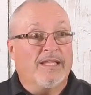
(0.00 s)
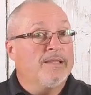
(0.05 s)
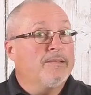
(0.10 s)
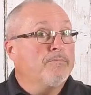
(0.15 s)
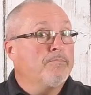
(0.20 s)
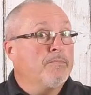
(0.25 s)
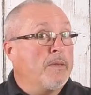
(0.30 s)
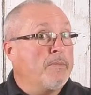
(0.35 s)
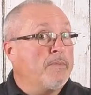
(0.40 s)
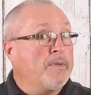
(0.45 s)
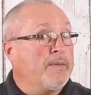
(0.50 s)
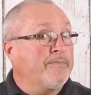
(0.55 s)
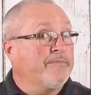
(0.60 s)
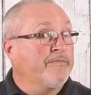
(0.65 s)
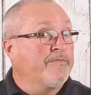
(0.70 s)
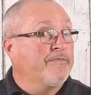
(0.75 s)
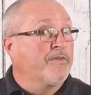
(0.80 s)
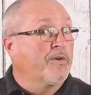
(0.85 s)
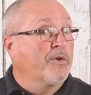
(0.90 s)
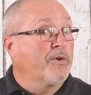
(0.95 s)
Maybe even
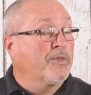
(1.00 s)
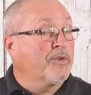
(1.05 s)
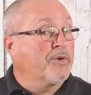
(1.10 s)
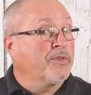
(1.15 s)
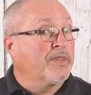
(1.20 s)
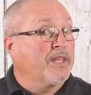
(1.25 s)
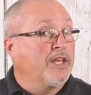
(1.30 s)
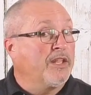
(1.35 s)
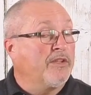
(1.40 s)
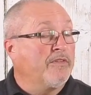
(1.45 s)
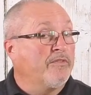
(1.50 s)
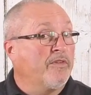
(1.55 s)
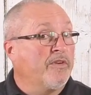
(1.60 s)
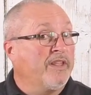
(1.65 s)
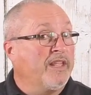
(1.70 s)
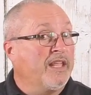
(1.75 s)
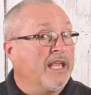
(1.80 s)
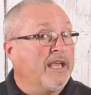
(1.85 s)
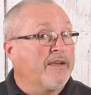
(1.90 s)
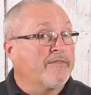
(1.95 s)
further than
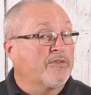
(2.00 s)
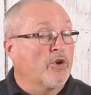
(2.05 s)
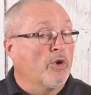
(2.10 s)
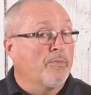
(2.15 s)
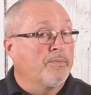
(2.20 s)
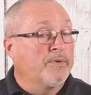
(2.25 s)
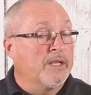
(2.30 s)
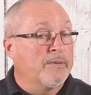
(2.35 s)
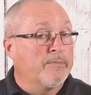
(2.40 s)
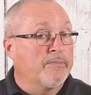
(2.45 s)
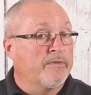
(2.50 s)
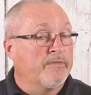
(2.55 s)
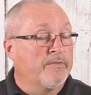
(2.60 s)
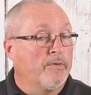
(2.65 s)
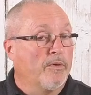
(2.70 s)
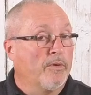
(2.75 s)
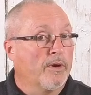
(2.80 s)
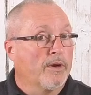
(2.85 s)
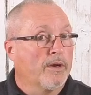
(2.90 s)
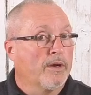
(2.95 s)
you've ever opened it
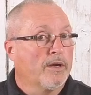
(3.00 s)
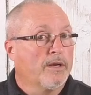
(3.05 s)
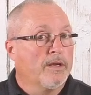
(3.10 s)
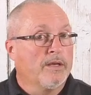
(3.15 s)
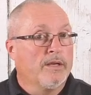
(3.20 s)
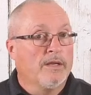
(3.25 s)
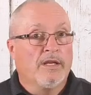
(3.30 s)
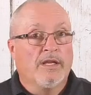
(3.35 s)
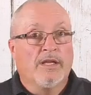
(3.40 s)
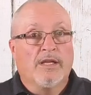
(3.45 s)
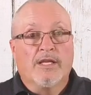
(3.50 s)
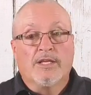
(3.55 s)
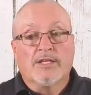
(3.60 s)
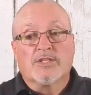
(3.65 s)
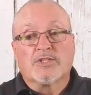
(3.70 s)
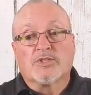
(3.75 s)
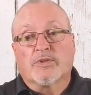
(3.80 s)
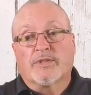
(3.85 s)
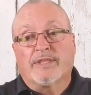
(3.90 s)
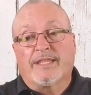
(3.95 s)
before,
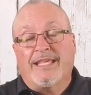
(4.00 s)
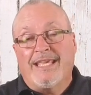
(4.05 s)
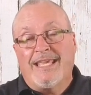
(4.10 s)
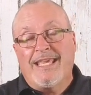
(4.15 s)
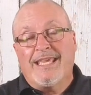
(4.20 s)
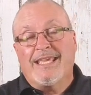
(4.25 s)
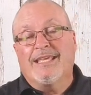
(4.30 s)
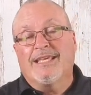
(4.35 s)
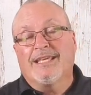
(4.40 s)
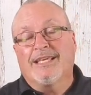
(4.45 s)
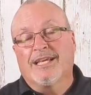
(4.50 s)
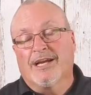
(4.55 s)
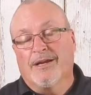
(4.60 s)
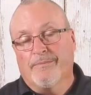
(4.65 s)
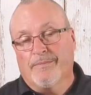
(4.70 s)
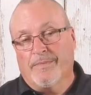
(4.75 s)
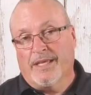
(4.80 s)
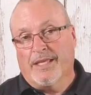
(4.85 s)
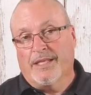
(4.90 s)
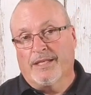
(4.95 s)
so that he can
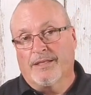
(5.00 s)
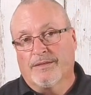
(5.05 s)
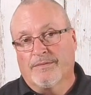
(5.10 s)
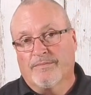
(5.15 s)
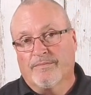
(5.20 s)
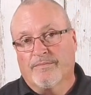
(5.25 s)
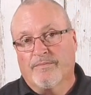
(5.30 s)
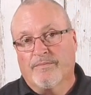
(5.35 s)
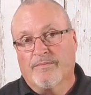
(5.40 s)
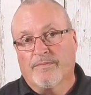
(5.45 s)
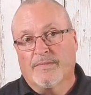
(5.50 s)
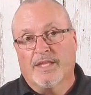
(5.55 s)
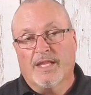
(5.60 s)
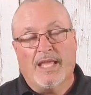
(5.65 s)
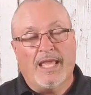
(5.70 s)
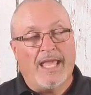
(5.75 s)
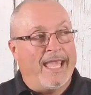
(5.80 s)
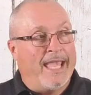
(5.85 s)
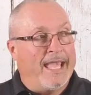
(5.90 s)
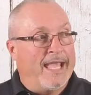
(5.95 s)
come in
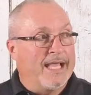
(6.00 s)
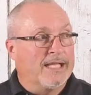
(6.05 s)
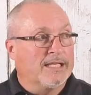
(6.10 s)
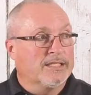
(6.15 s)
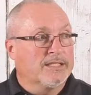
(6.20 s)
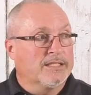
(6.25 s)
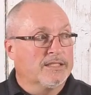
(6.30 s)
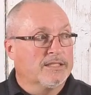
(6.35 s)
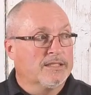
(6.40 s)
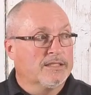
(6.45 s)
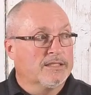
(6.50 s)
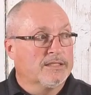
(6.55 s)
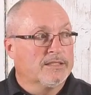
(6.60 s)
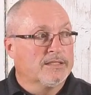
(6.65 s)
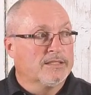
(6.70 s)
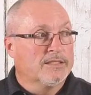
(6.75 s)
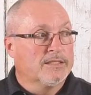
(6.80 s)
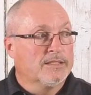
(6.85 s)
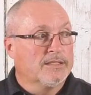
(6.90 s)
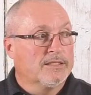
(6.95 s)
and
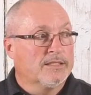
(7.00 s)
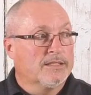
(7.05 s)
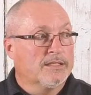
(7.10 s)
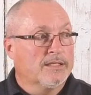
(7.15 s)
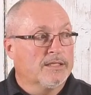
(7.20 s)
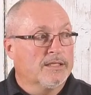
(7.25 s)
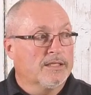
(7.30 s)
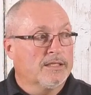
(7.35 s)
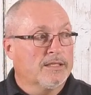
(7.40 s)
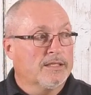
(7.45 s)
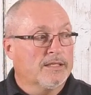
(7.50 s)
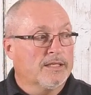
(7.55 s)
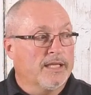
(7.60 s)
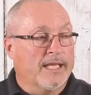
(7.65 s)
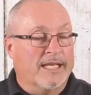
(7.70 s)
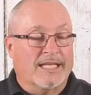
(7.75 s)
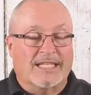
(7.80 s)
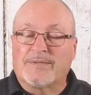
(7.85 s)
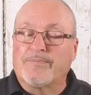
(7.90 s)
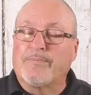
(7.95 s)

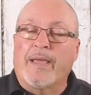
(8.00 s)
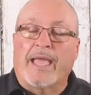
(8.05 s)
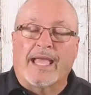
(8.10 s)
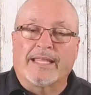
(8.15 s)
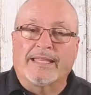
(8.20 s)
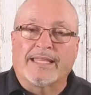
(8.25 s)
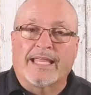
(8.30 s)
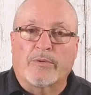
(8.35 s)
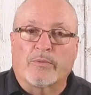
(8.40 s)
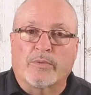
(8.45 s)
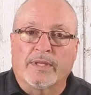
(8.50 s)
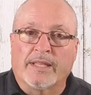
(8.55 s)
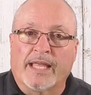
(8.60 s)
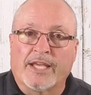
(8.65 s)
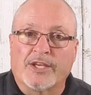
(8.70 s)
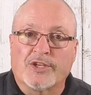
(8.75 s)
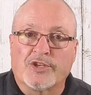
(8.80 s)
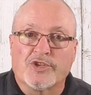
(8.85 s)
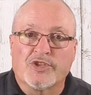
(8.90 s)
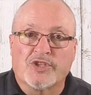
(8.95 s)
expand that
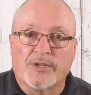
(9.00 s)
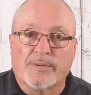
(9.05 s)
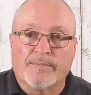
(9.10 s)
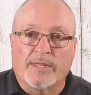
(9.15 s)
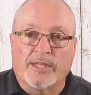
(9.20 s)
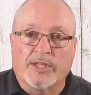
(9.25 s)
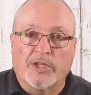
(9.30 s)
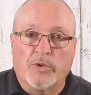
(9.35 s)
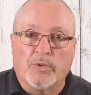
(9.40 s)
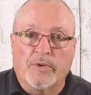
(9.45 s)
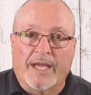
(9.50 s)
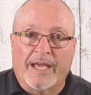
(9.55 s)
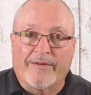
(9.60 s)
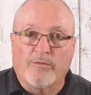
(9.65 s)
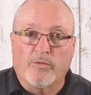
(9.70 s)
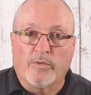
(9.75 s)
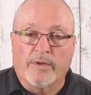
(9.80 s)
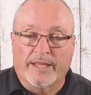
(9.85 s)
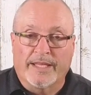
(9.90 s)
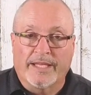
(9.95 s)
relationship that you
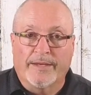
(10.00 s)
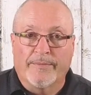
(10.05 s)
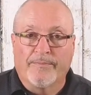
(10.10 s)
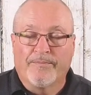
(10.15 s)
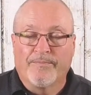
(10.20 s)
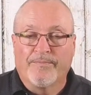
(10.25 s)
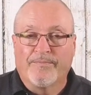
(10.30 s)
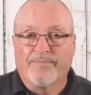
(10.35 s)
have with him.